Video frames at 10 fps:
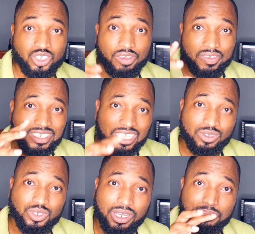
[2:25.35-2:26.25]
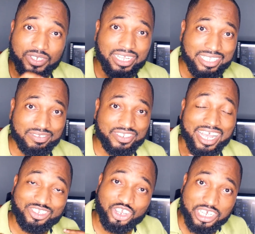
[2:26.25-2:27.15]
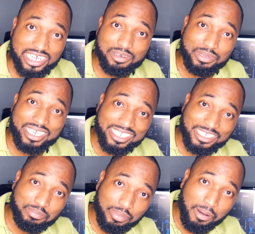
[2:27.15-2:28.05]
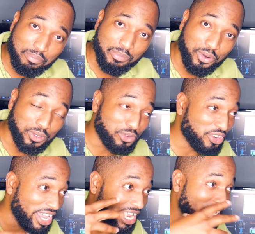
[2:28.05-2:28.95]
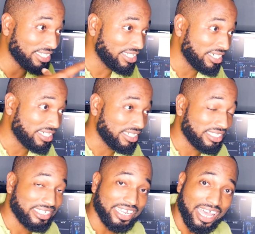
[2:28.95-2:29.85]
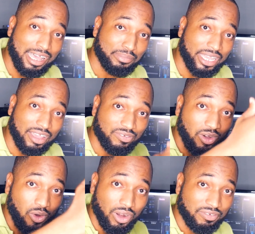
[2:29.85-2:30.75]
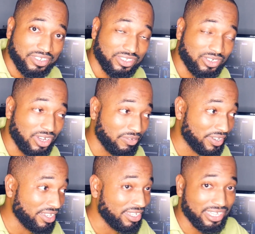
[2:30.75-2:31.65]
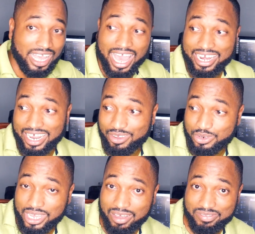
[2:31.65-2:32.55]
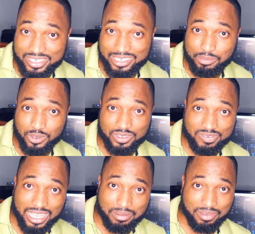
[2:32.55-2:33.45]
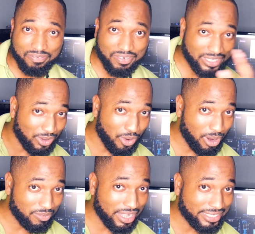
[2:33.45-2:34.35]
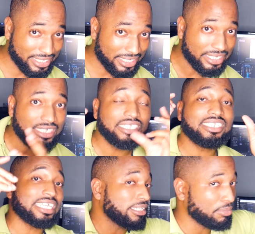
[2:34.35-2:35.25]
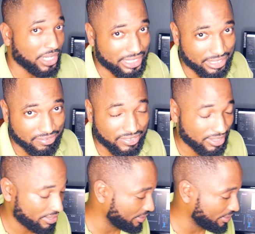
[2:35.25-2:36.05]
So if you set out your objectives, your adrenaline begins to pump more, you realize, damn, I have all of this to cover and I only have this amount of time to fit all of that in. Set objectives.